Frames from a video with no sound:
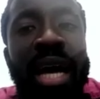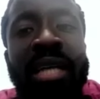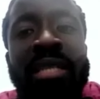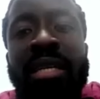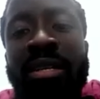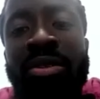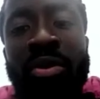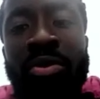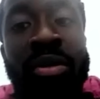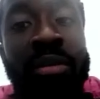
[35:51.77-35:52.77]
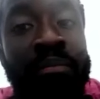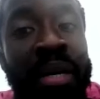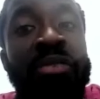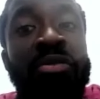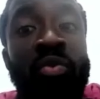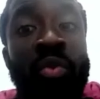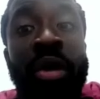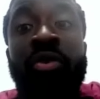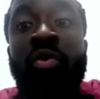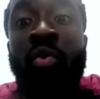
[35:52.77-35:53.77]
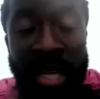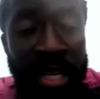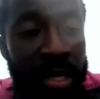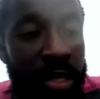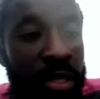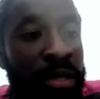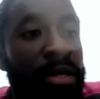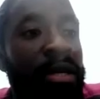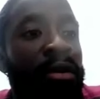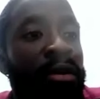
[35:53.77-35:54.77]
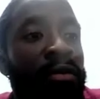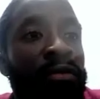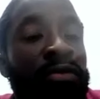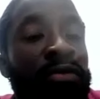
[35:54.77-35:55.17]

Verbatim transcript: as a doctor depends on where you're working. Mm-hmm.